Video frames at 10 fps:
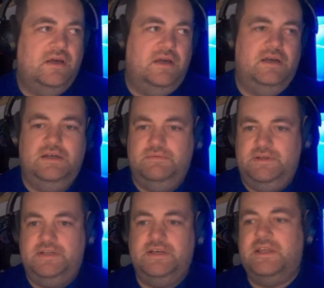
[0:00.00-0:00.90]

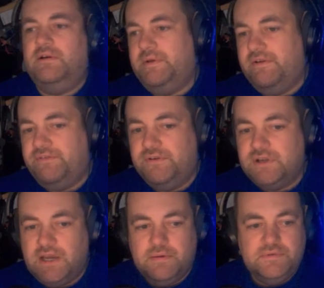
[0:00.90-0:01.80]
It did kill me a few
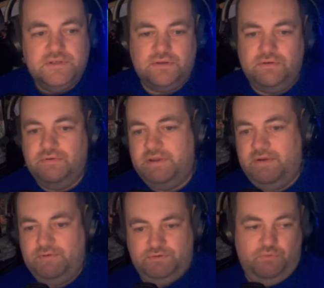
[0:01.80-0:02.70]
times, so
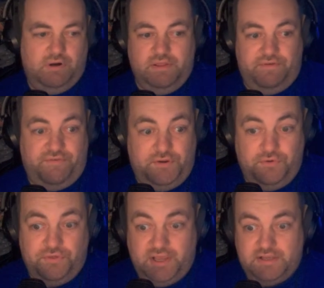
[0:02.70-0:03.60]
it was one of the
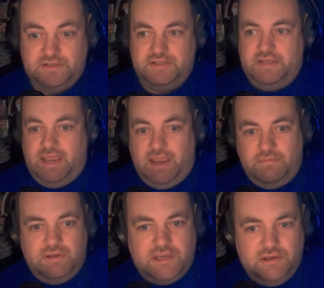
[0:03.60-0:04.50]
few things in the
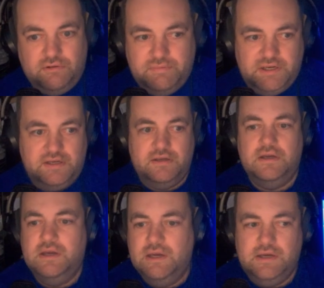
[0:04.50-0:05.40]
game that killed me.
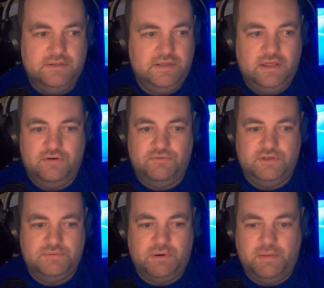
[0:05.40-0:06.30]
The other
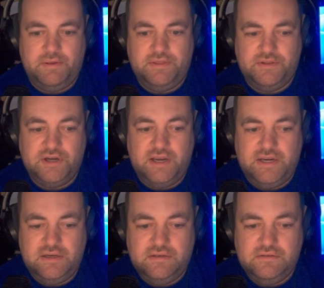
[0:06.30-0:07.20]
was probably the
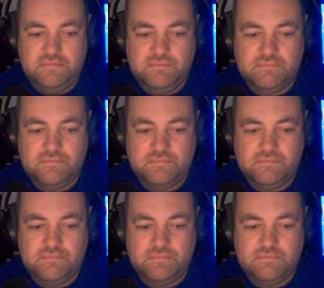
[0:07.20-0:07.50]
Titan.